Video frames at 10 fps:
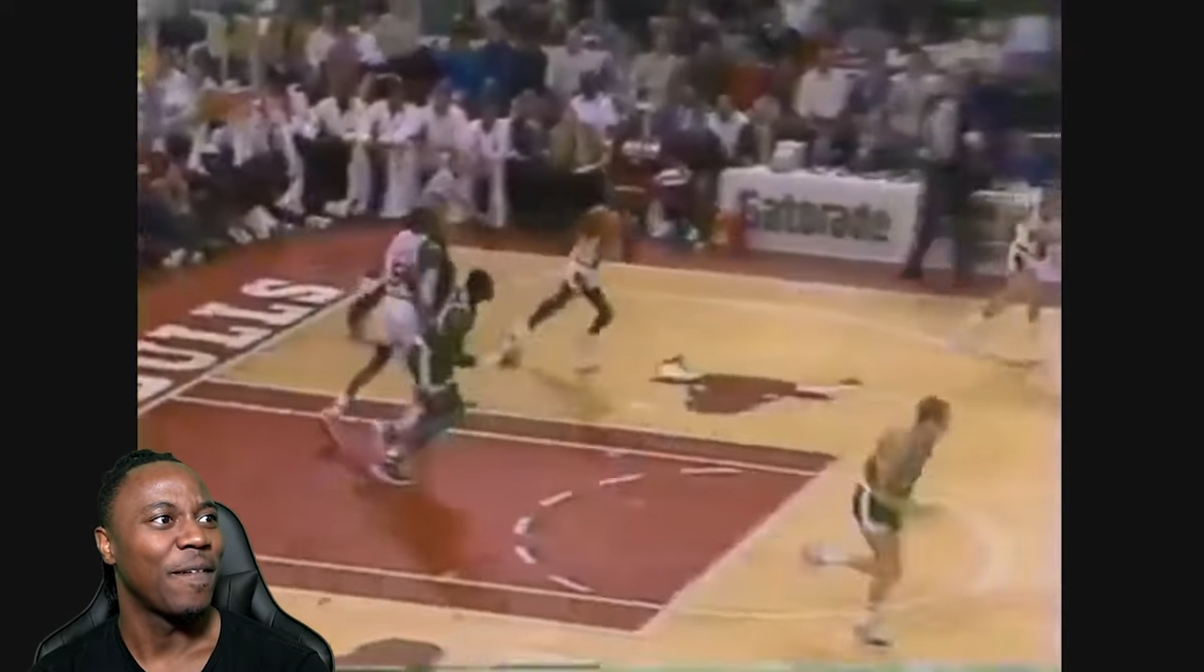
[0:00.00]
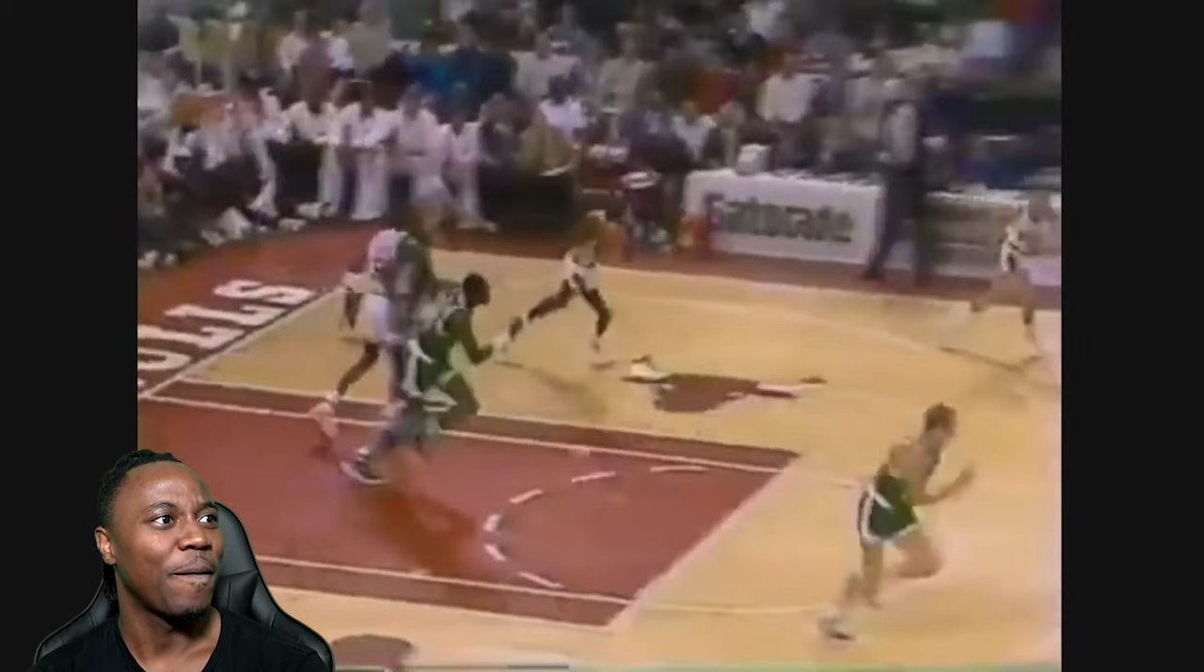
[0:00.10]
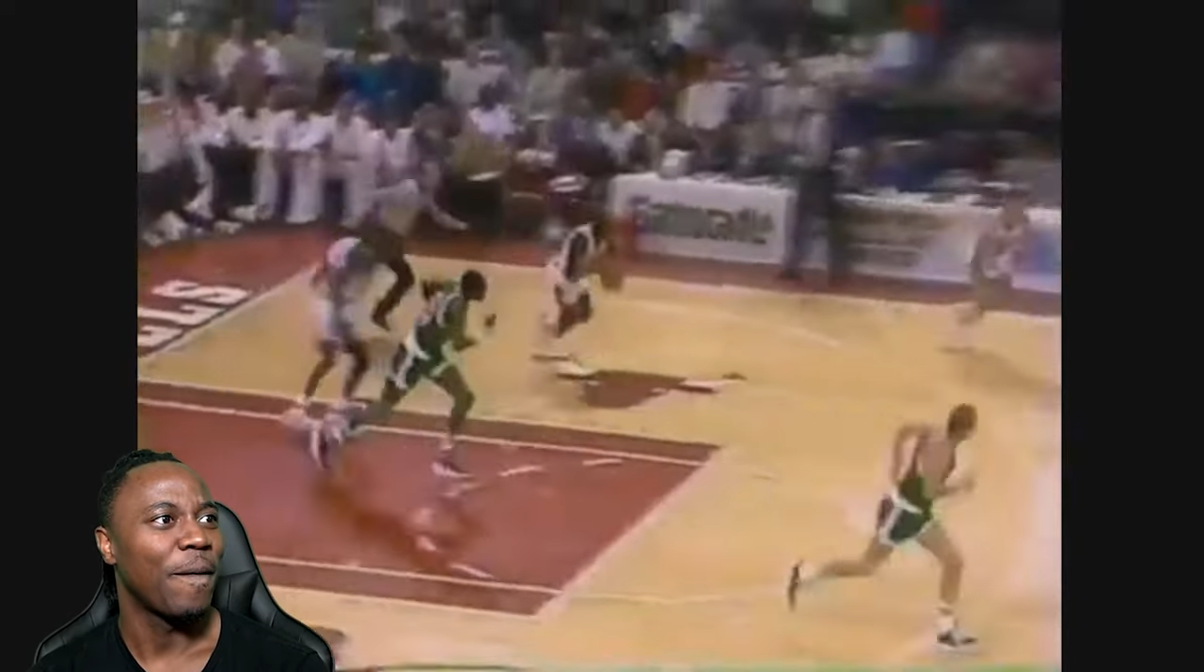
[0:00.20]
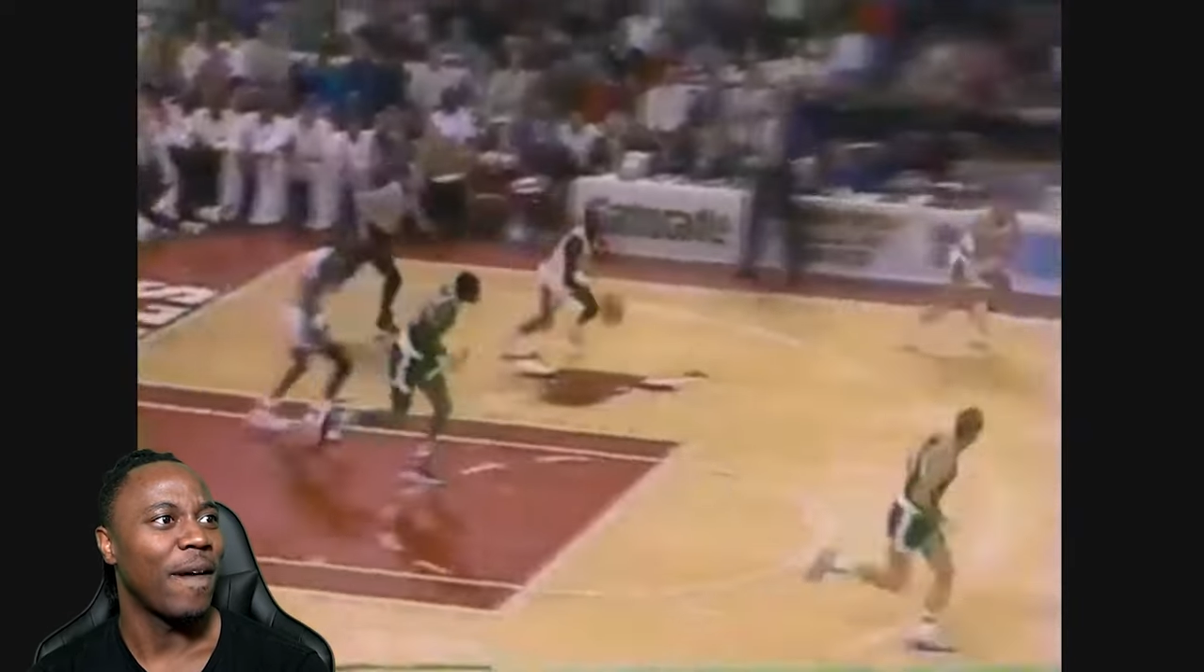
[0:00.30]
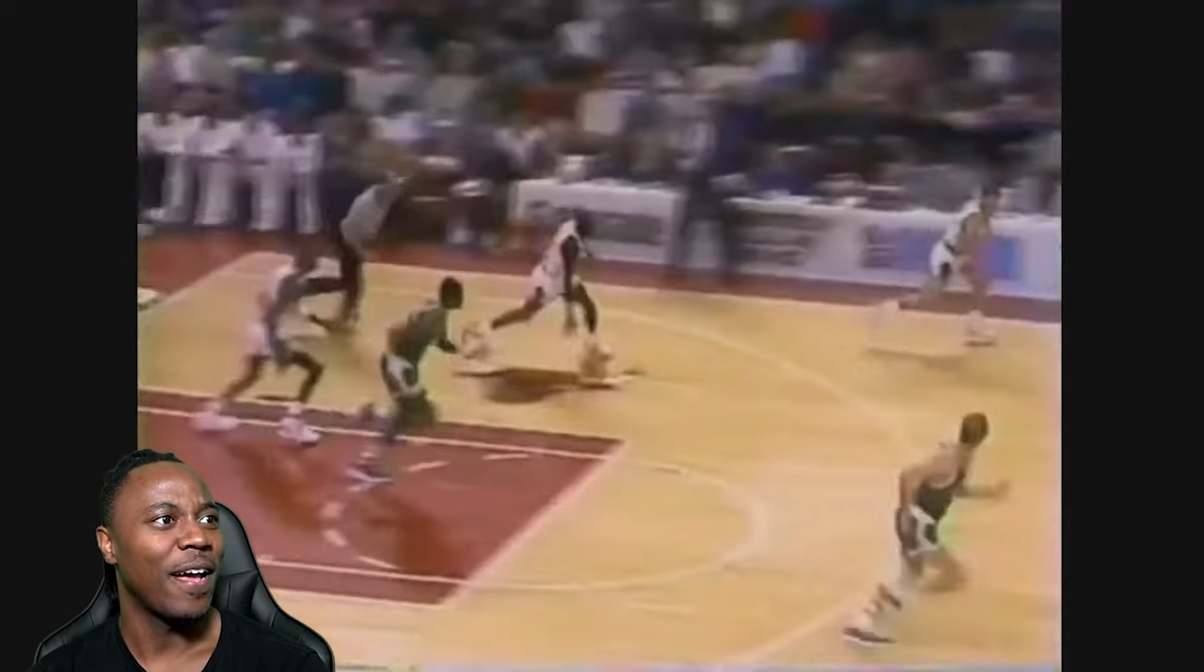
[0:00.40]

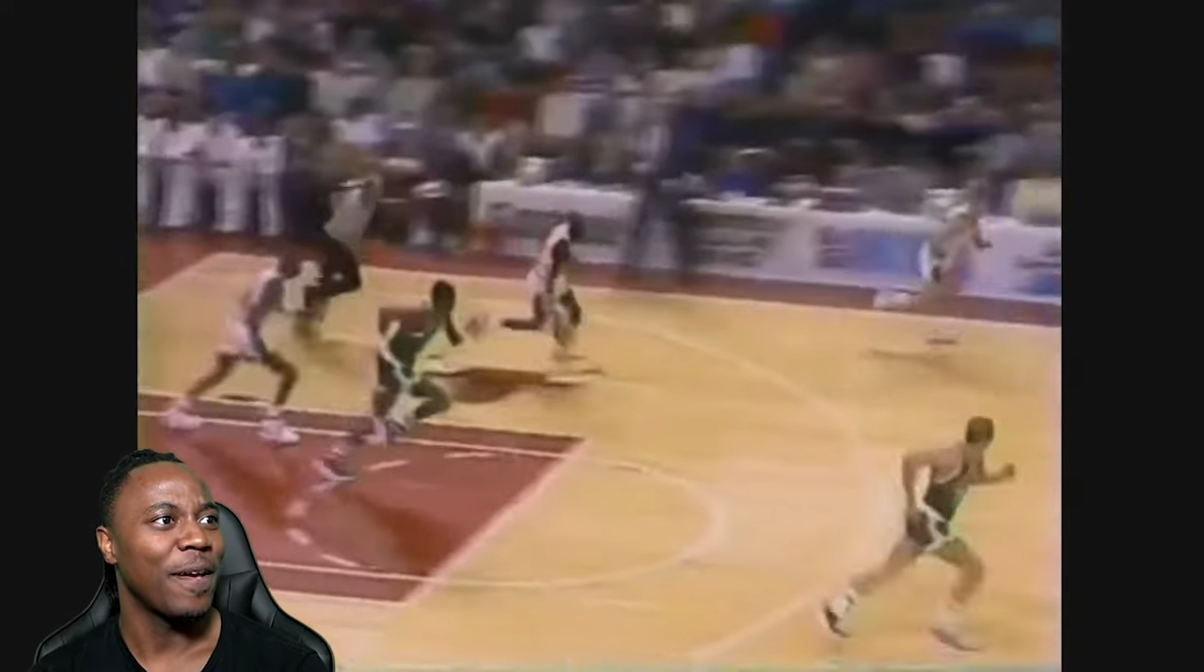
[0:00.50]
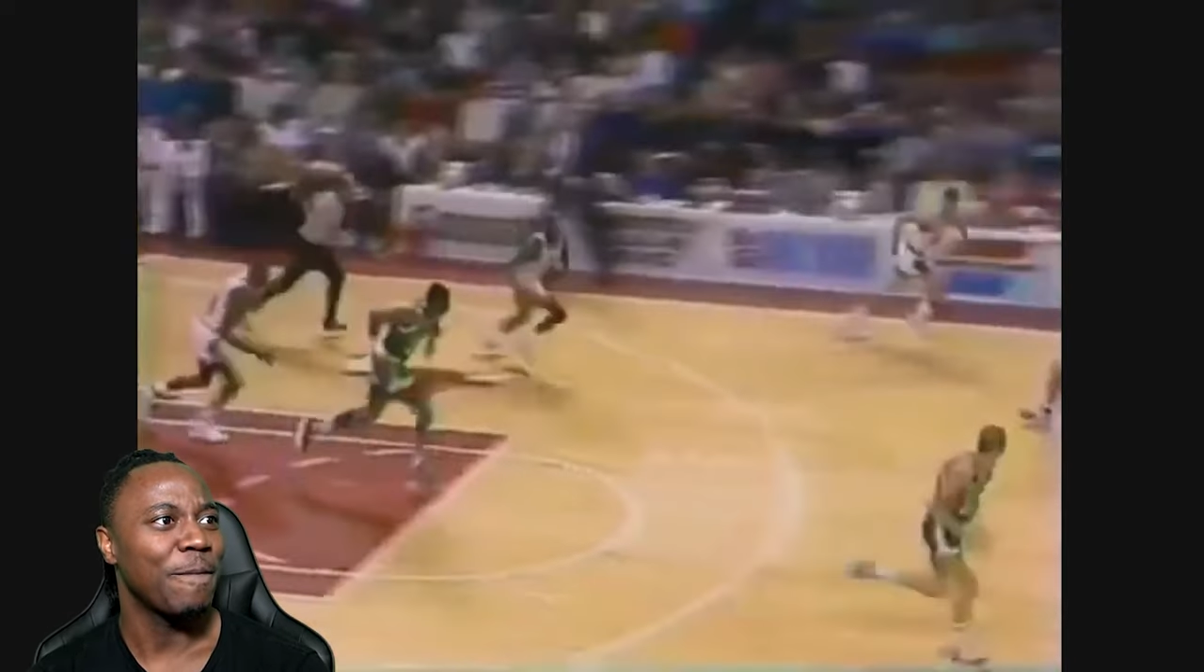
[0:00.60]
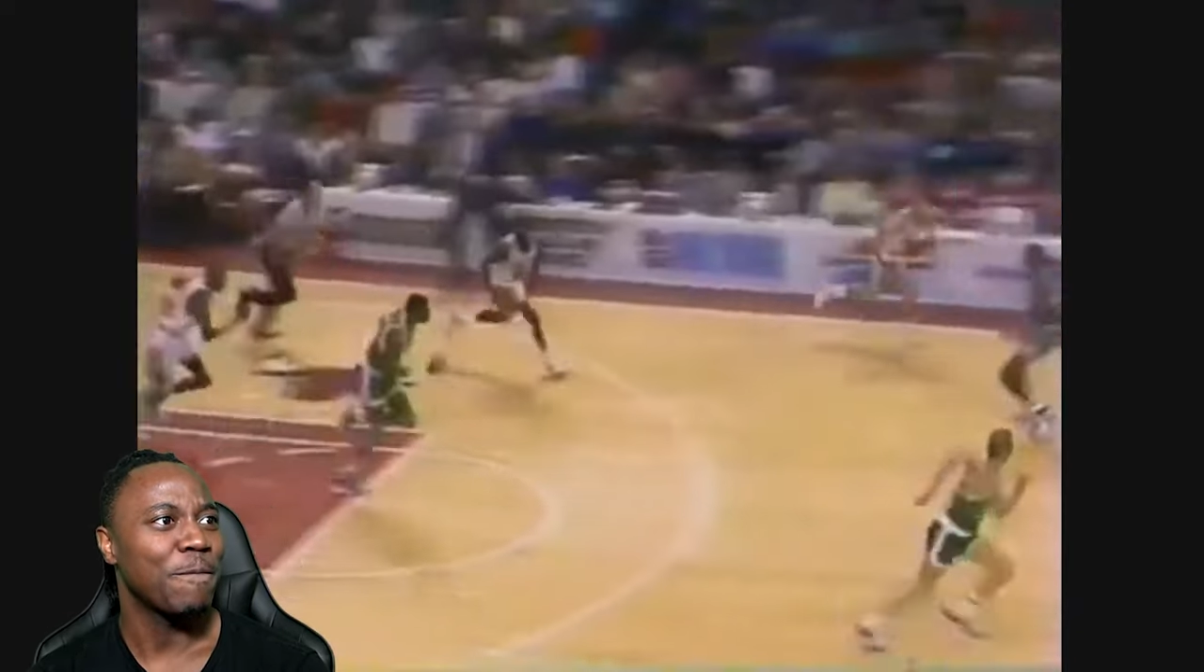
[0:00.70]
All right.